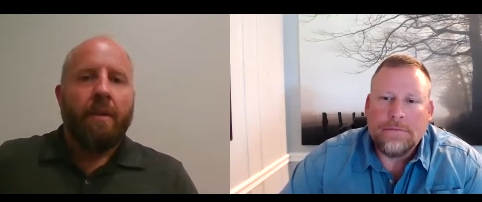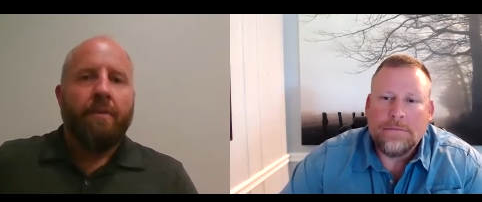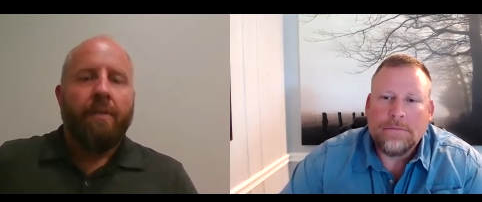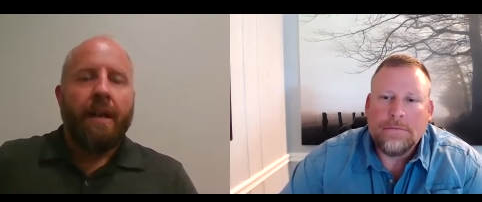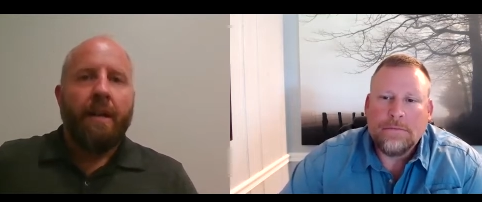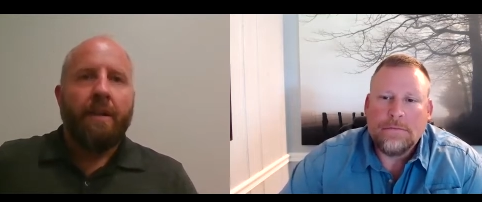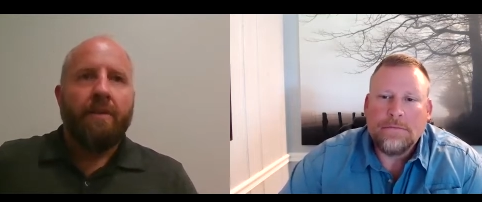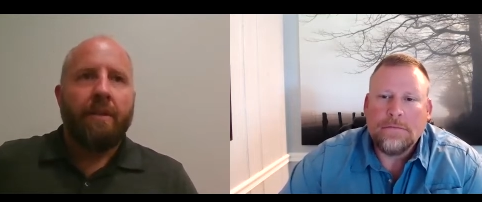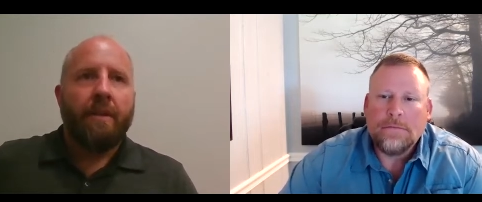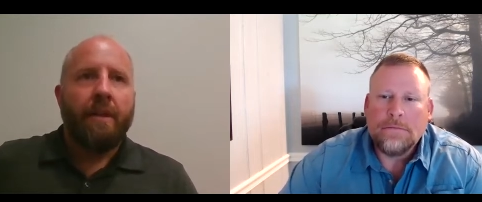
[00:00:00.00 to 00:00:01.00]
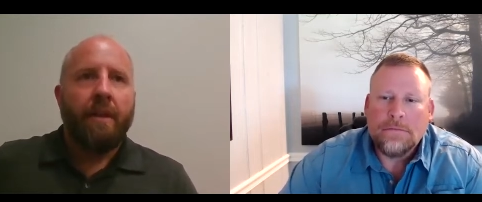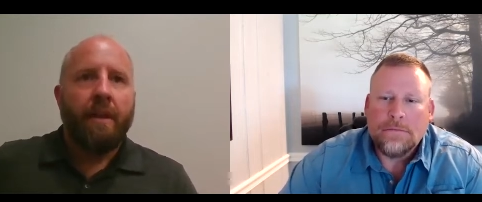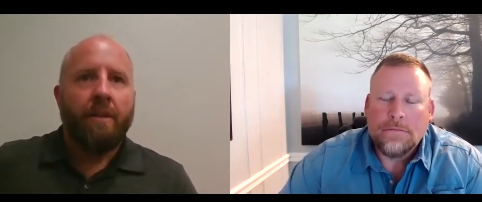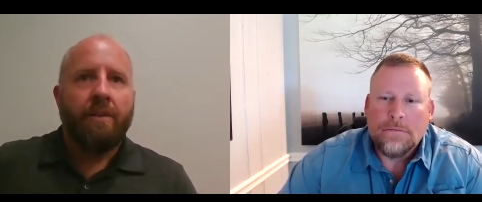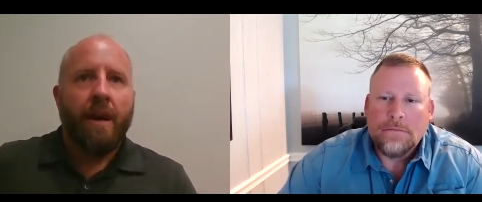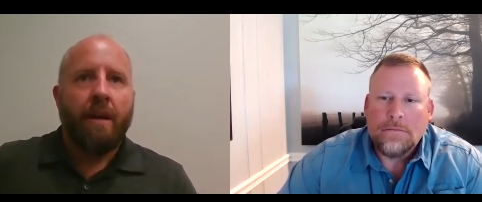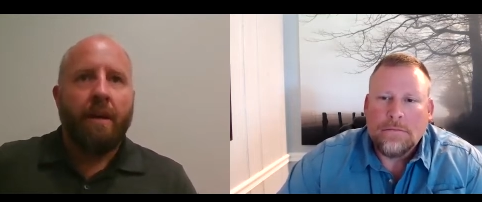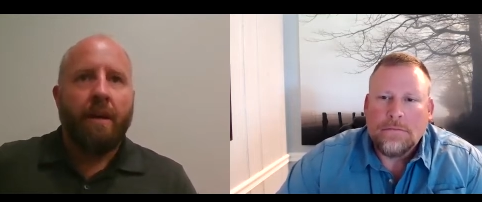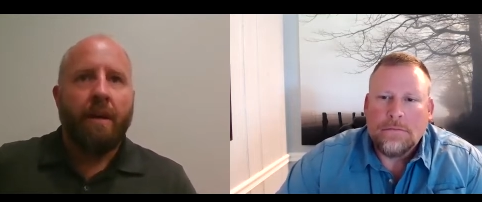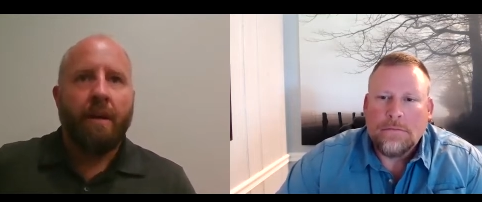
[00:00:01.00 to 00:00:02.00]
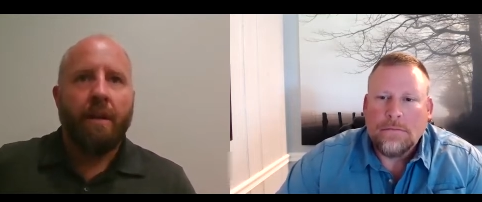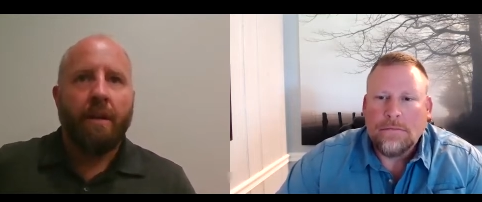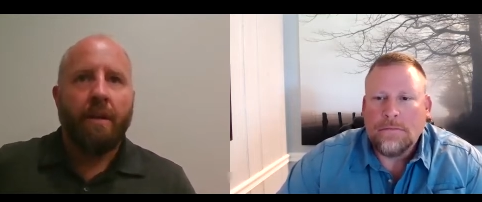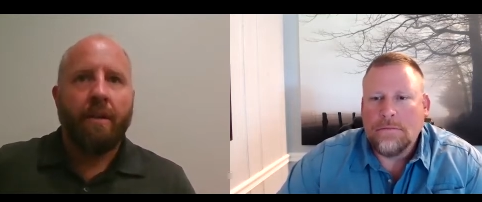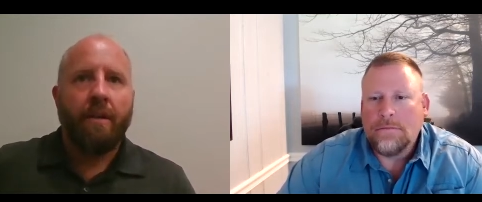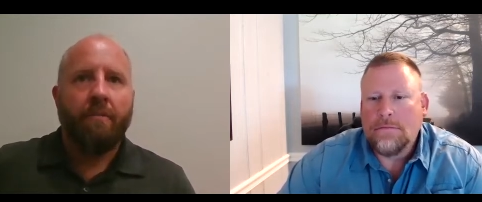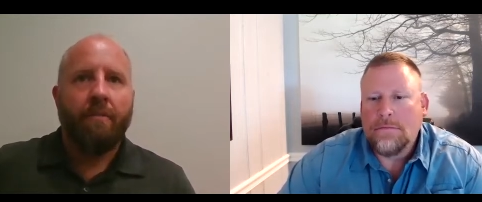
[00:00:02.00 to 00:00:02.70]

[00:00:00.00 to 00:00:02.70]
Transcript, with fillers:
Speaker 1: Financing is not com,